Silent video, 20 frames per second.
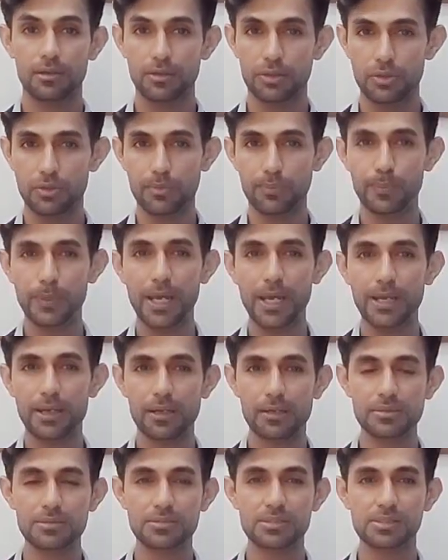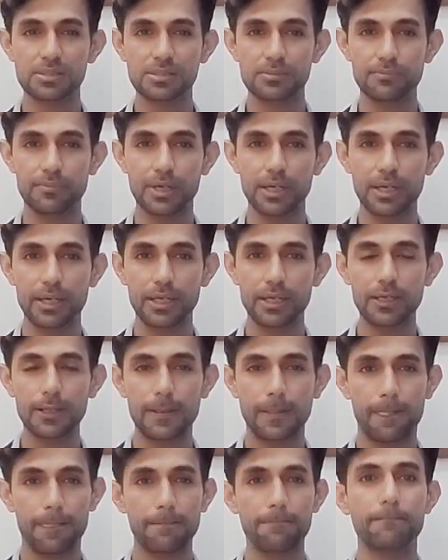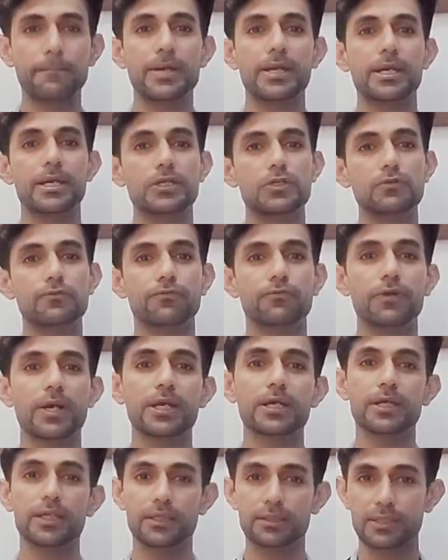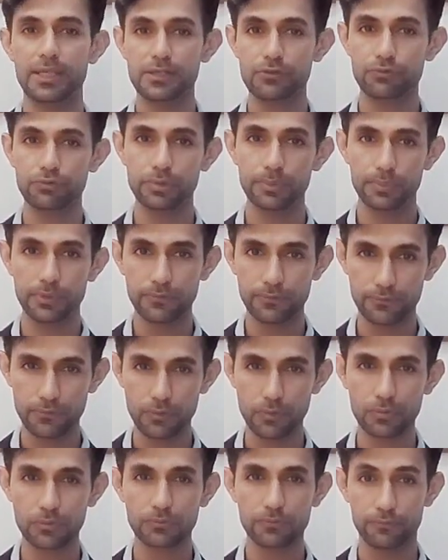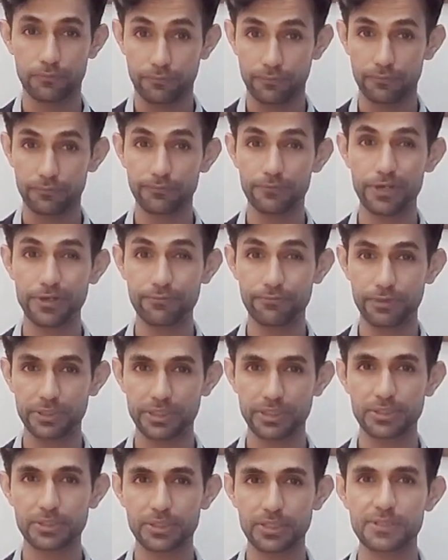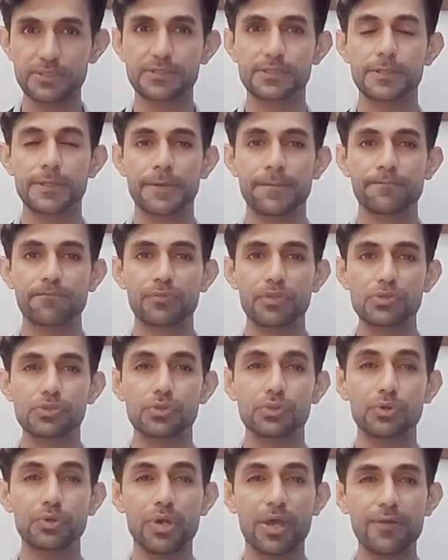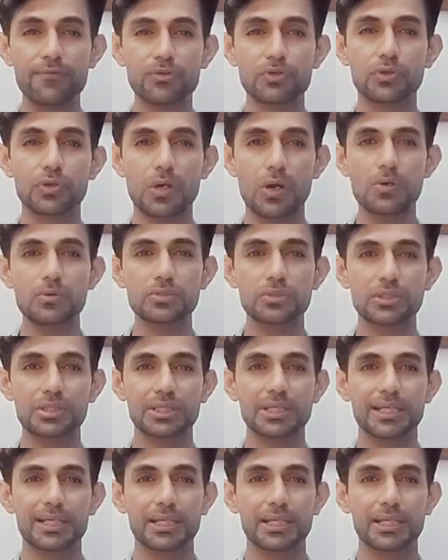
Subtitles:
you apply on Monday to Friday, that will be for 5 working days. So you have to count,